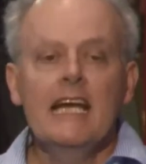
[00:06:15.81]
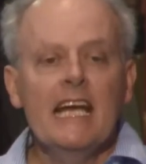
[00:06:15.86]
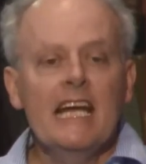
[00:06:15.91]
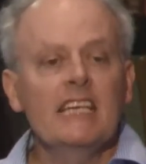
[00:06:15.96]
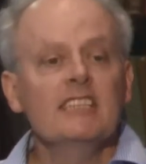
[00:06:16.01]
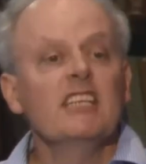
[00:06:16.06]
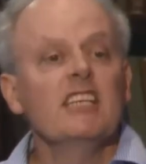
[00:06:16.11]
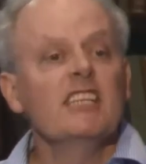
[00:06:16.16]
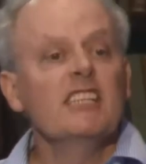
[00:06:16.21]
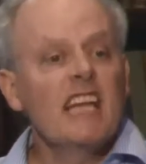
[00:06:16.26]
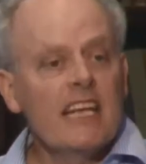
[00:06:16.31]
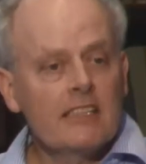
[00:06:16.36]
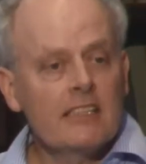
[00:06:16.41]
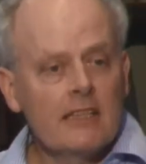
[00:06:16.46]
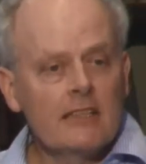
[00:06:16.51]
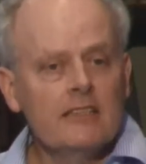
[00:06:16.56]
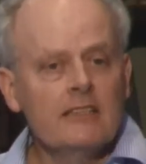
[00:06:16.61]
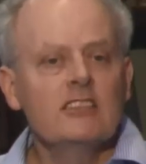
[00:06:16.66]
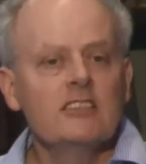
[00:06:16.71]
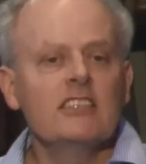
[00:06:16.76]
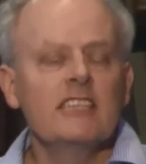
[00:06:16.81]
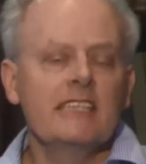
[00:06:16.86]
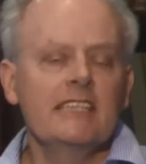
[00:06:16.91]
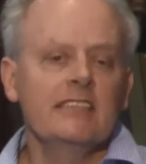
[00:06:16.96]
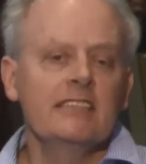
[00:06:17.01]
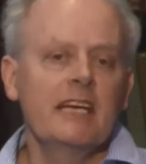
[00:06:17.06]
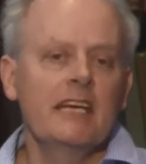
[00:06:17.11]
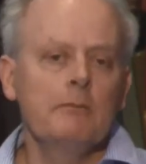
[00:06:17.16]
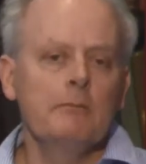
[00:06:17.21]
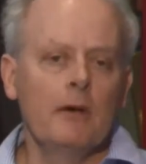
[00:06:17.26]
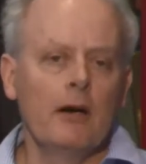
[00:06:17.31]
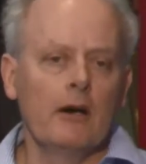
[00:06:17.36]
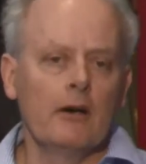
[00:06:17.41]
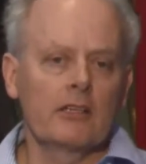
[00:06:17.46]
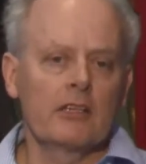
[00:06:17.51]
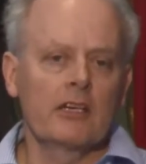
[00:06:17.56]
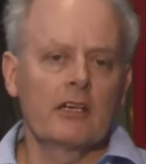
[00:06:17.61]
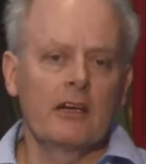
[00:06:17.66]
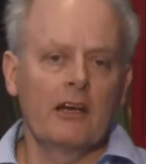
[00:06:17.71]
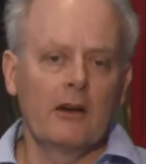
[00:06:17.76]
In the Netherlands, in
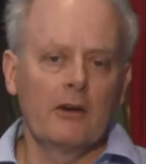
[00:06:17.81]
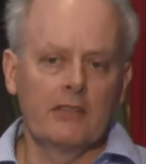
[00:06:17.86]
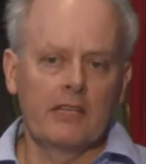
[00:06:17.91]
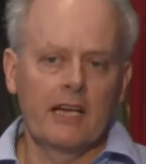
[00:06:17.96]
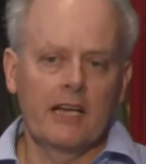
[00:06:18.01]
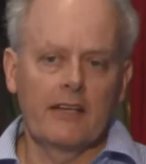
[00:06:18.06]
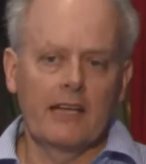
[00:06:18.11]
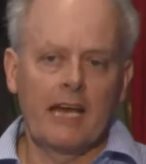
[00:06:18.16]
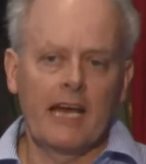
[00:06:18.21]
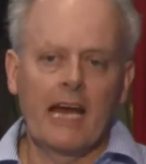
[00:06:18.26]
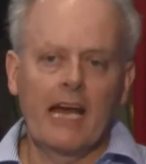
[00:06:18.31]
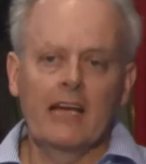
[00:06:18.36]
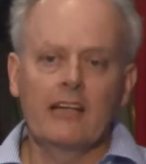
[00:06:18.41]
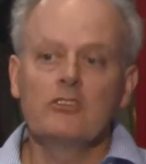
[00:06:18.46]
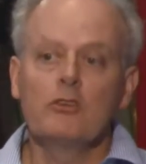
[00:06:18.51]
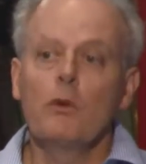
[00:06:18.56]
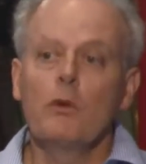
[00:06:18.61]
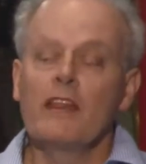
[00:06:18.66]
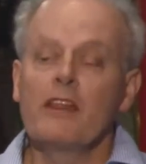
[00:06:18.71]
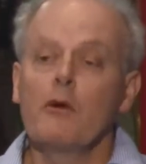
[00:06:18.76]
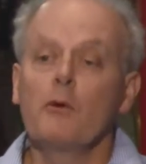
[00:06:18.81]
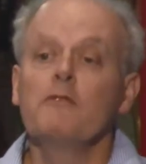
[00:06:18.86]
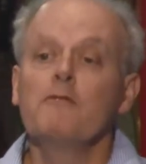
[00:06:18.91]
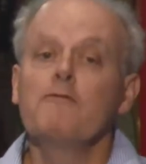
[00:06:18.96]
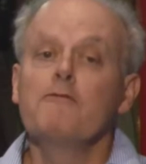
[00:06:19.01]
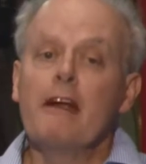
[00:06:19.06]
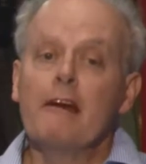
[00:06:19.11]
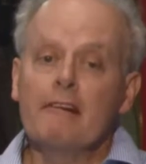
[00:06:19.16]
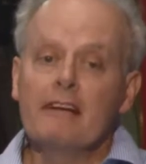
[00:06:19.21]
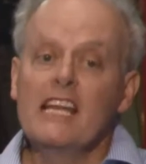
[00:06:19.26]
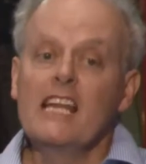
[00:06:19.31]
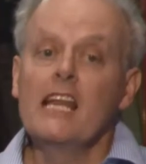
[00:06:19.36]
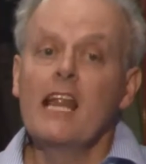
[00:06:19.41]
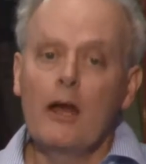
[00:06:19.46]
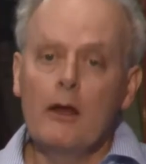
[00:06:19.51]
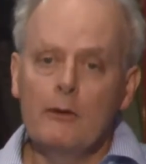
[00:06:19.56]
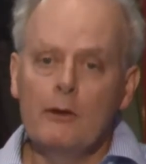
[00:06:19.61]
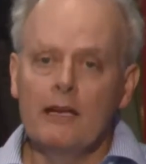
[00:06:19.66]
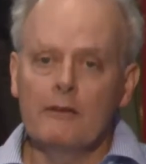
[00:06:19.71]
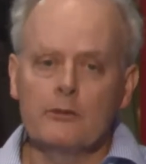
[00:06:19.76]
Denmark, on the other hand, where there were very
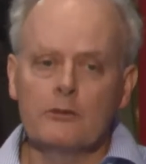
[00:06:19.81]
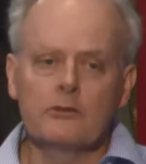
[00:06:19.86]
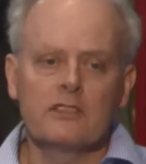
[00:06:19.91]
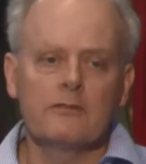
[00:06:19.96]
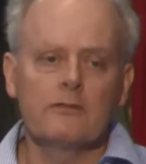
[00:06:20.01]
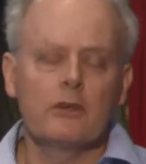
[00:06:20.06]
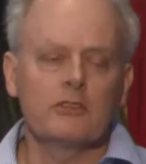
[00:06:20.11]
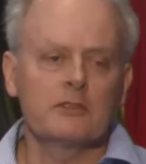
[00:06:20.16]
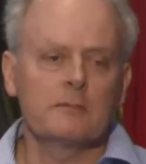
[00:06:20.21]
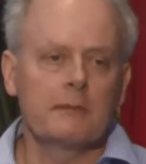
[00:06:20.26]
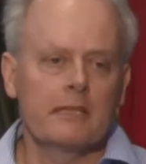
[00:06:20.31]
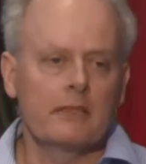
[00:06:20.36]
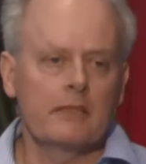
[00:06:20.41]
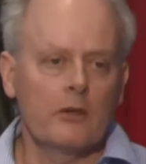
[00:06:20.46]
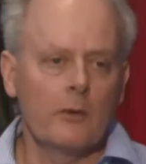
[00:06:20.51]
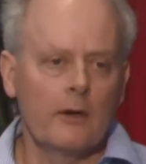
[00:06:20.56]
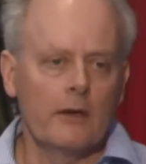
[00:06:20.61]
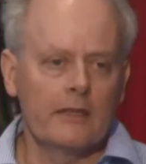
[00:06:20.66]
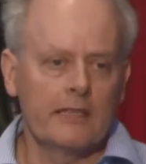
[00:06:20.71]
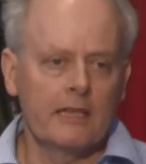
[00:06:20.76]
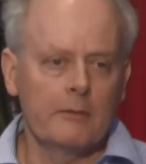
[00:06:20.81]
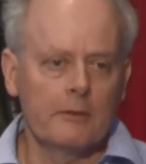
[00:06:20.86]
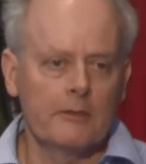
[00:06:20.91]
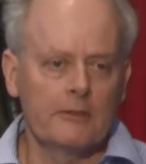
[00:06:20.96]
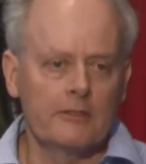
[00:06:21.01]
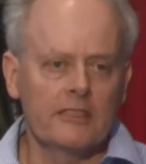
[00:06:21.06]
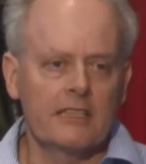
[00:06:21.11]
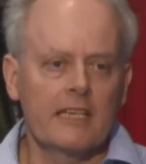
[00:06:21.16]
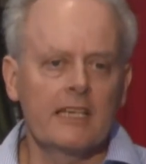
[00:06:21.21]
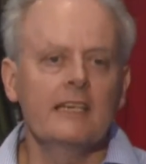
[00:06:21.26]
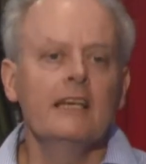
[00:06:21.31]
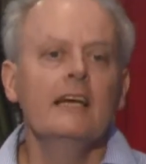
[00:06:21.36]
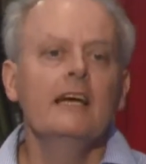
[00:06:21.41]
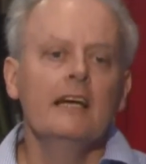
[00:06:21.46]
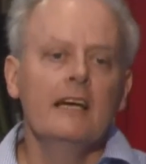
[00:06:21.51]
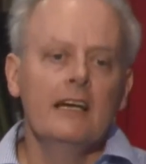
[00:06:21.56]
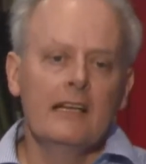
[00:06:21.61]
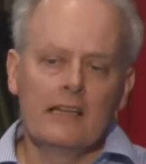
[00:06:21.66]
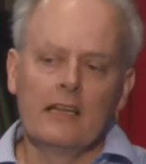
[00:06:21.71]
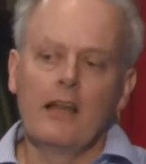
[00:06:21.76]
low levels of hospital-acquired MRSA,
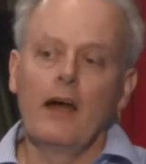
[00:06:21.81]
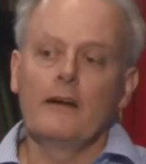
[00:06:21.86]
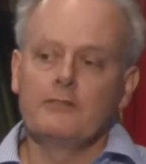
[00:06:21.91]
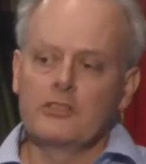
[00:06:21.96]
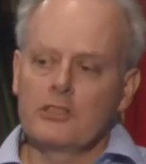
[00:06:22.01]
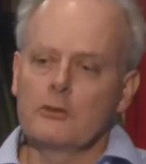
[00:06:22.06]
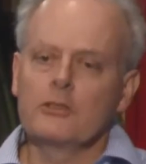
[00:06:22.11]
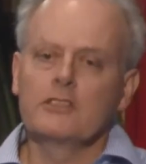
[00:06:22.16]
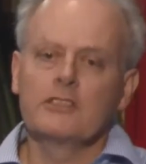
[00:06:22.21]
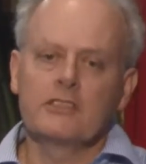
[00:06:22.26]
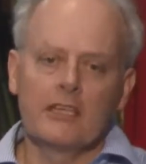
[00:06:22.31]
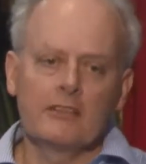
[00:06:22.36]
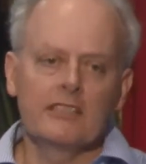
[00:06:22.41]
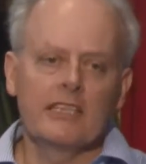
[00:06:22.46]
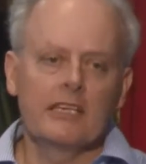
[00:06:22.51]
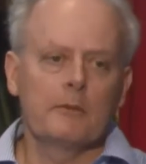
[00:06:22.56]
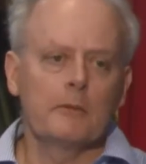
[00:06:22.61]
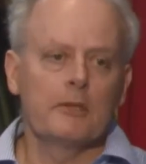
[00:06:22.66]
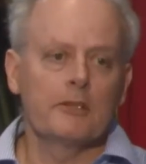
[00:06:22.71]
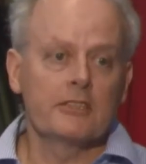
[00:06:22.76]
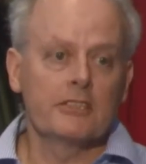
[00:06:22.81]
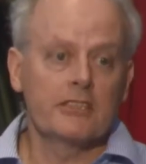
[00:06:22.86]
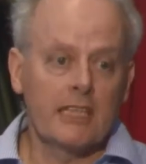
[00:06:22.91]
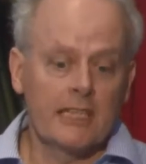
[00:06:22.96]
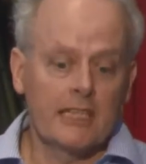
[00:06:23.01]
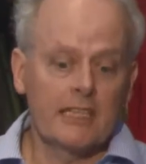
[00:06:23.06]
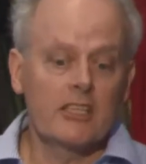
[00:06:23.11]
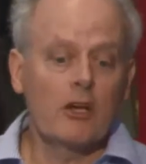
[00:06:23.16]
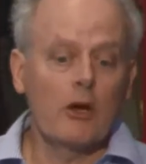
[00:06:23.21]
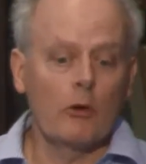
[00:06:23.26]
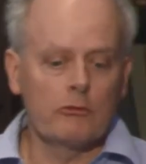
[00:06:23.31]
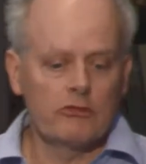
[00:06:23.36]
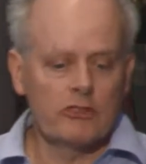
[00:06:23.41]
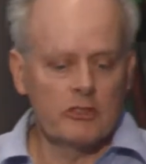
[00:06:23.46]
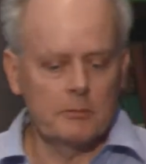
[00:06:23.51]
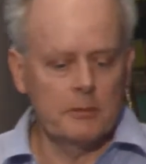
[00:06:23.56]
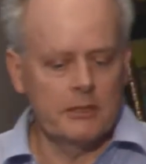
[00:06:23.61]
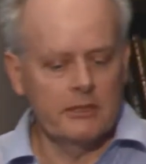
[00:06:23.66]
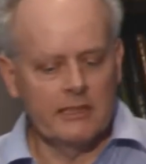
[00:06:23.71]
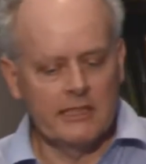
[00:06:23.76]
livestock-associated MRSA
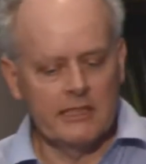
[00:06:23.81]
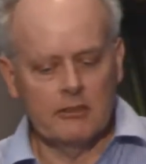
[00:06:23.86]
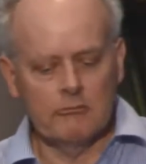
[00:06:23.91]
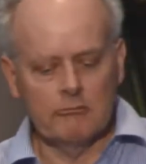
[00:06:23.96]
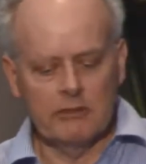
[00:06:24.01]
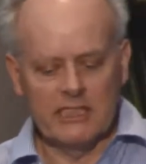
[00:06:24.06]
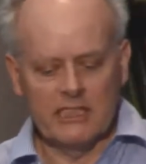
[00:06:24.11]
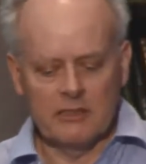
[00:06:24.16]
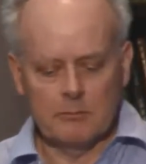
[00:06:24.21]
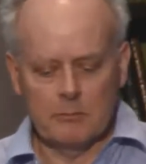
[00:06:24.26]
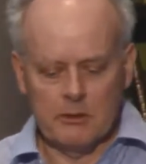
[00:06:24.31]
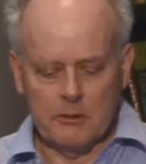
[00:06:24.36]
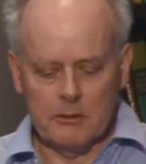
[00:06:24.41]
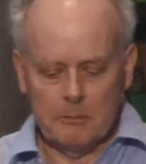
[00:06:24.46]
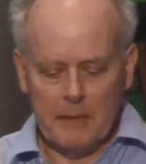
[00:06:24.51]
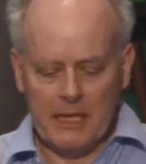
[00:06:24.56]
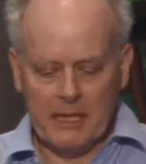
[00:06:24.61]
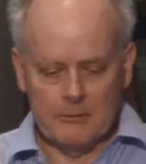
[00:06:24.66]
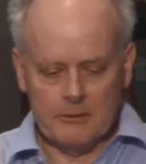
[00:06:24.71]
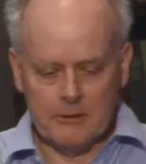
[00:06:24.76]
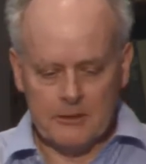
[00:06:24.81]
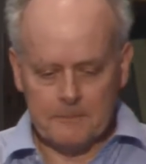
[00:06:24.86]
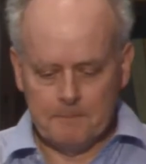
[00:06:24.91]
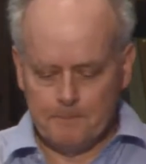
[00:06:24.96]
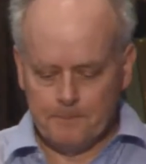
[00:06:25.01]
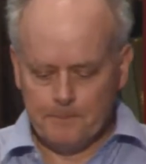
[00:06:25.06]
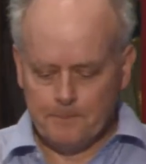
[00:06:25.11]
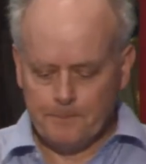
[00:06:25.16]
contributed a reasonable amount.